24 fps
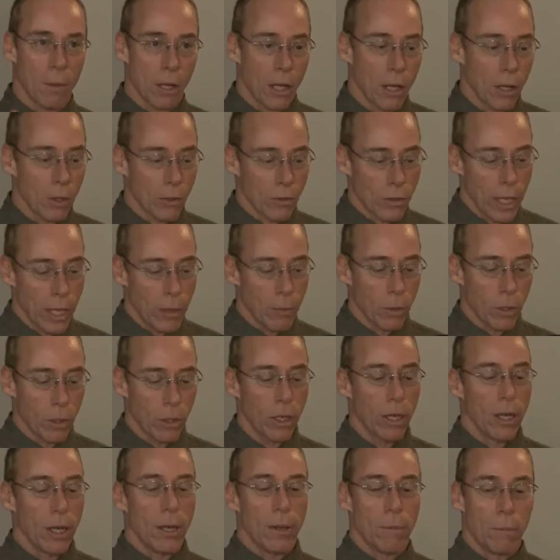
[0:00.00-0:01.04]
because they
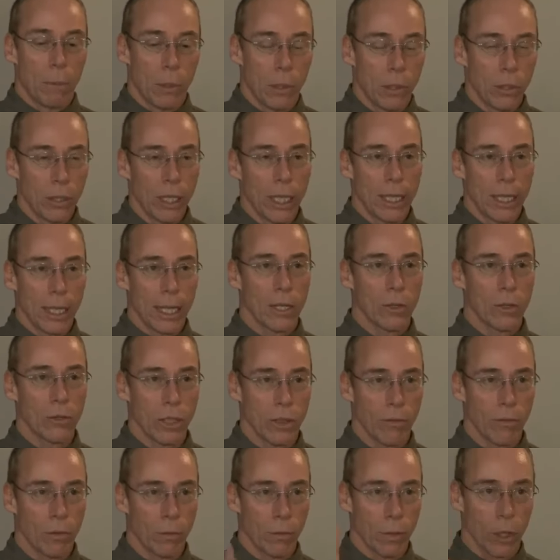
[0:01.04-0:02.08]
were pulling
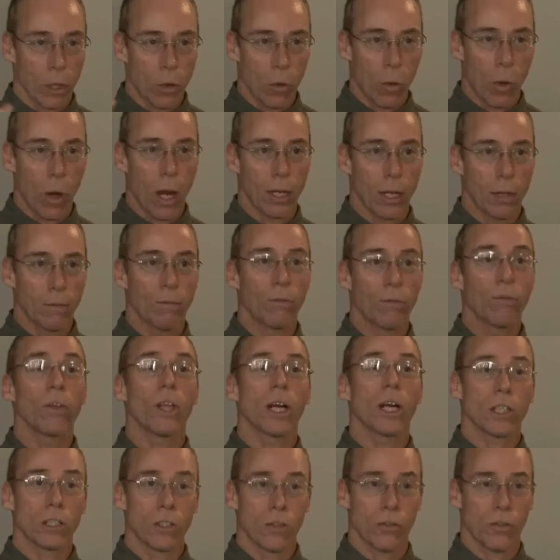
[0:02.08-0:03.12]
energy from the quantum
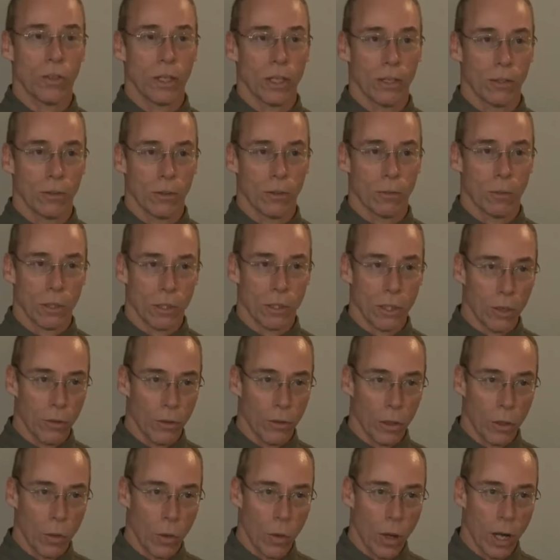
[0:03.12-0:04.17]
flux field, what's
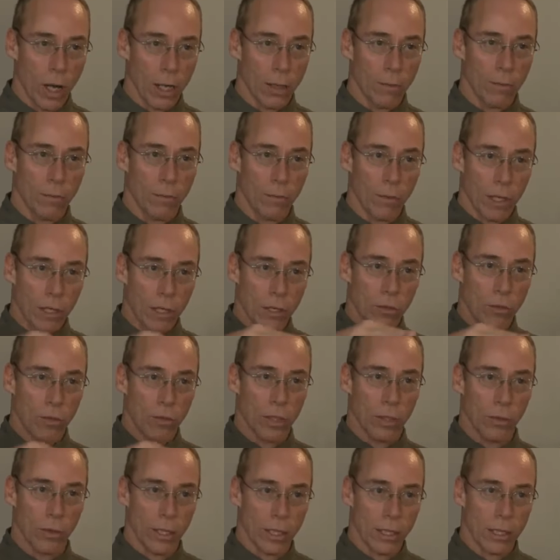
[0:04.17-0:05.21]
called the quantum flux
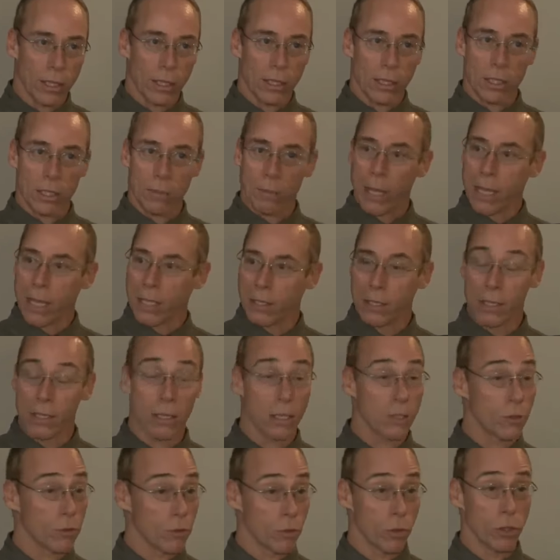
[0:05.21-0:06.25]
field that's in the space
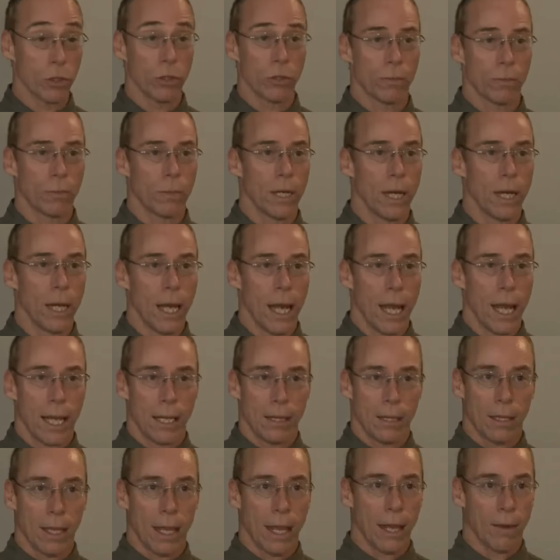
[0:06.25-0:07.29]
in this room.
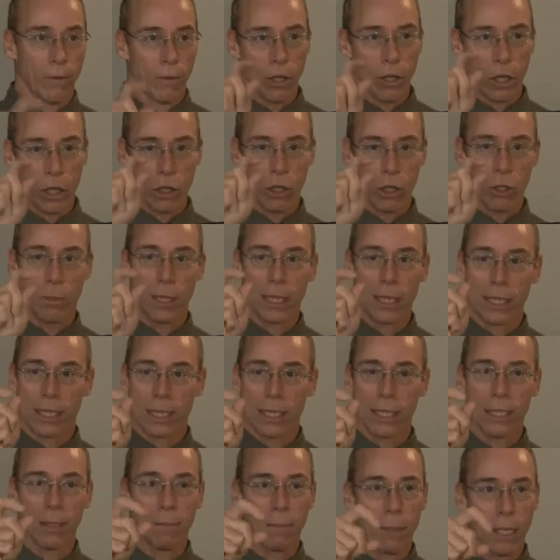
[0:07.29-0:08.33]
And every cubic
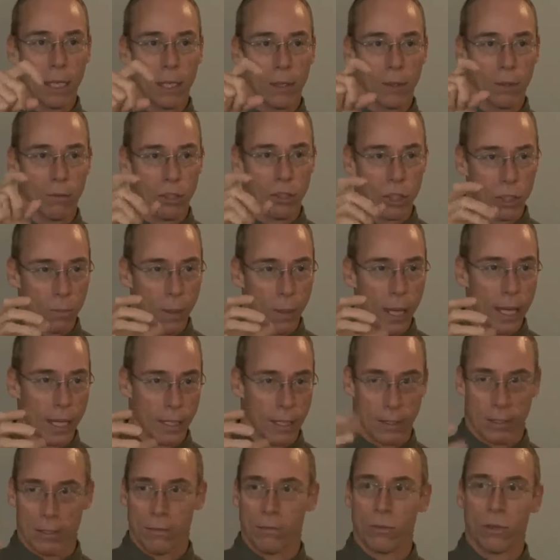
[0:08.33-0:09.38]
centimeter of
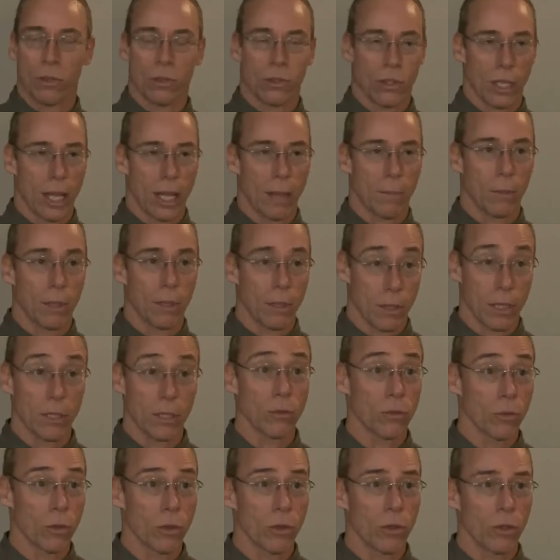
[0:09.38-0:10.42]
space, for example, in
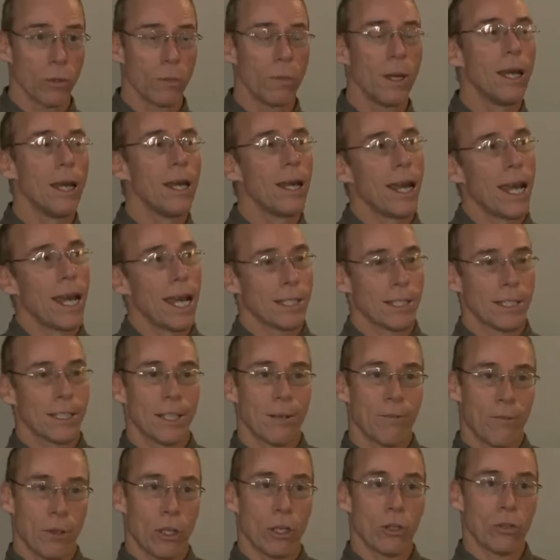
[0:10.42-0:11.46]
this room, has
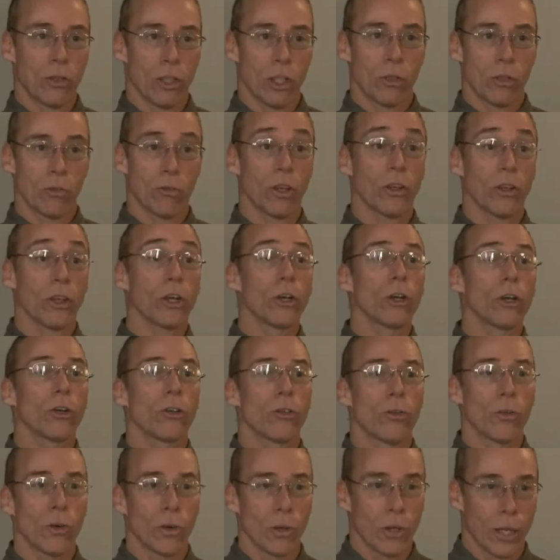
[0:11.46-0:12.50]
enough energy to run the
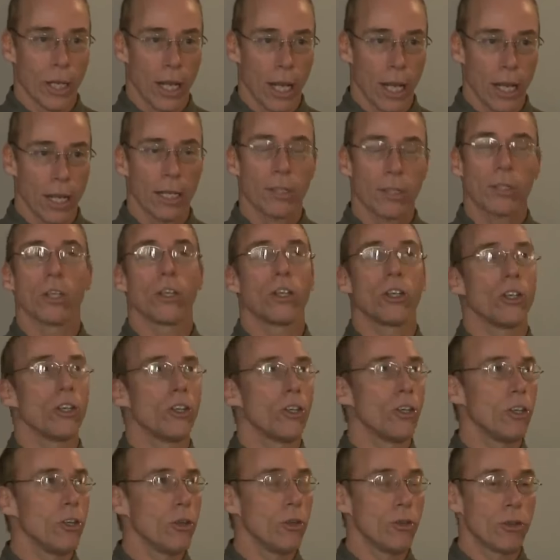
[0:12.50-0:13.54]
Earth for a day. It's a
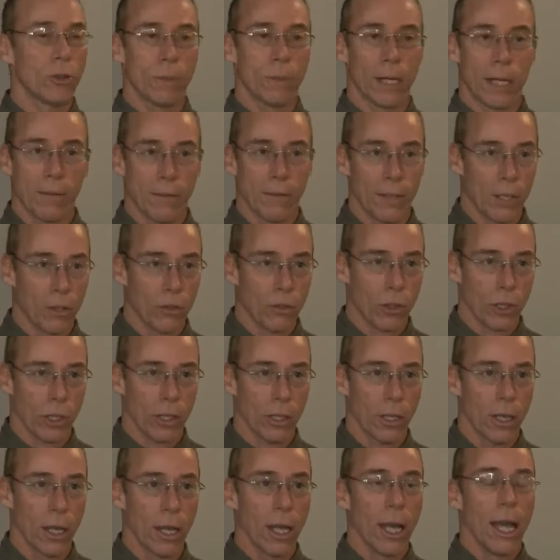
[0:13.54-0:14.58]
huge amount of
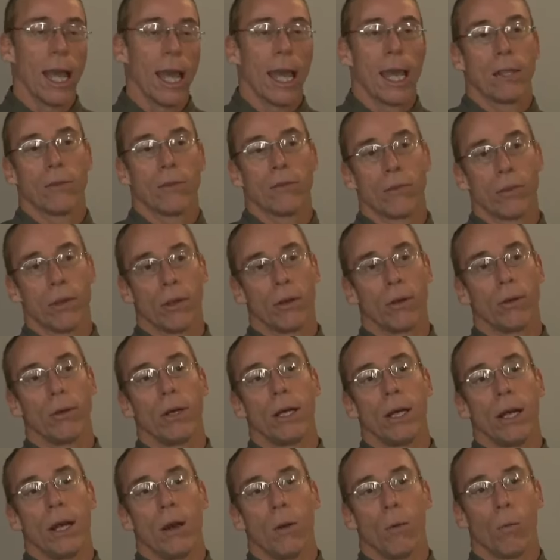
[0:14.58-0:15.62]
energy. And
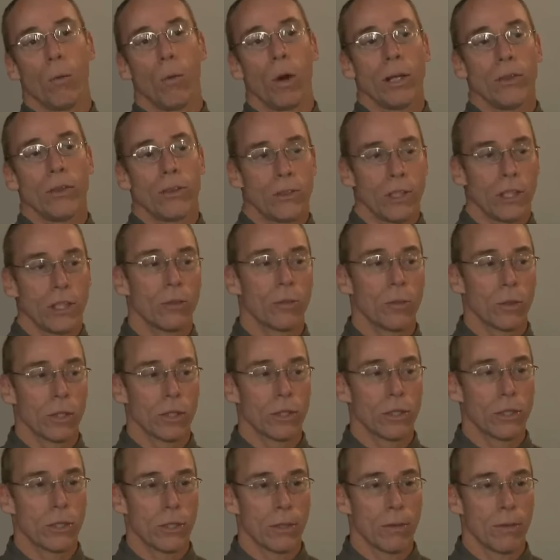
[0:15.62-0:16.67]
so once this
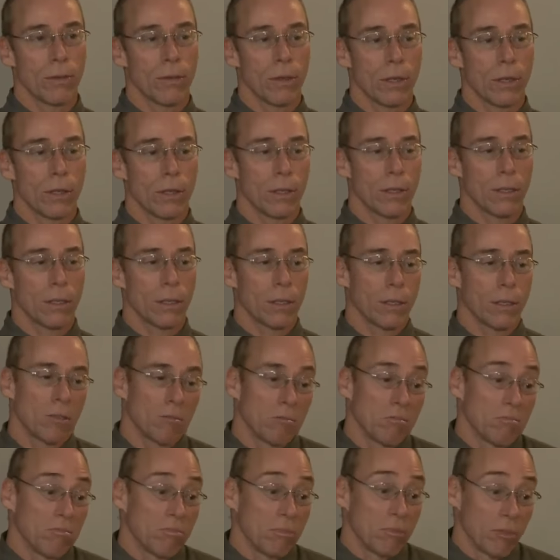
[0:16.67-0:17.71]
was
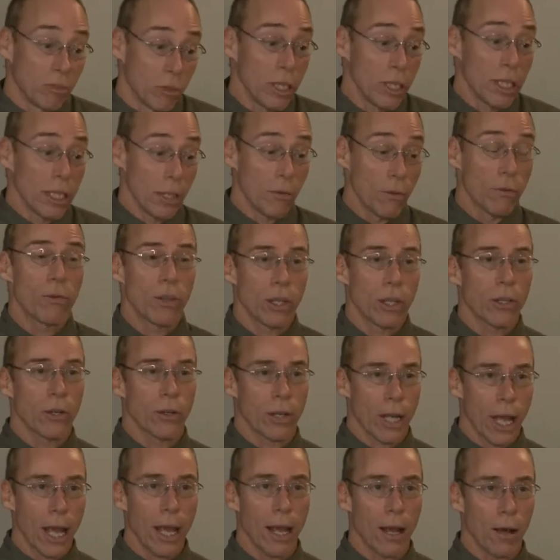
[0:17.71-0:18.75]
really
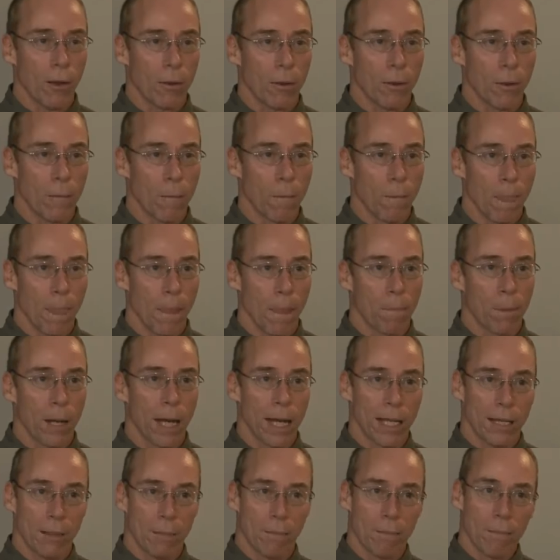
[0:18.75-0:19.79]
figured out
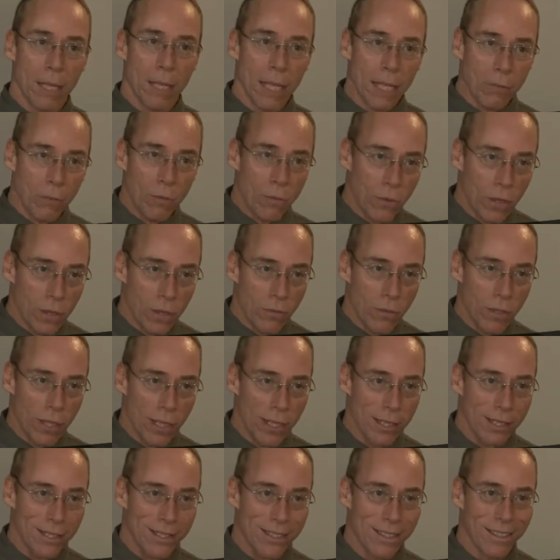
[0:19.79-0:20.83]
by the
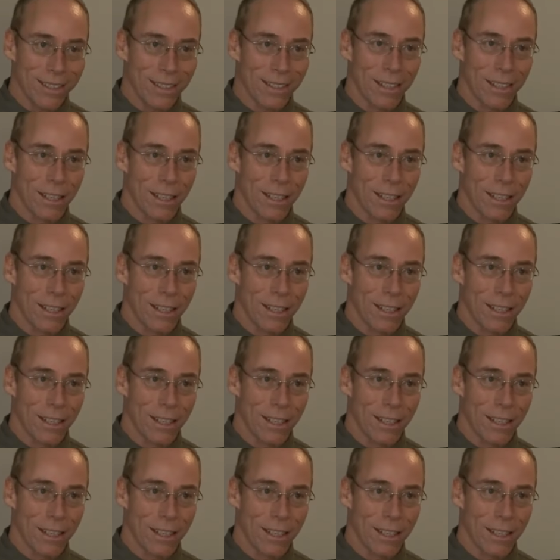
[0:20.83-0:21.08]
mid-50s,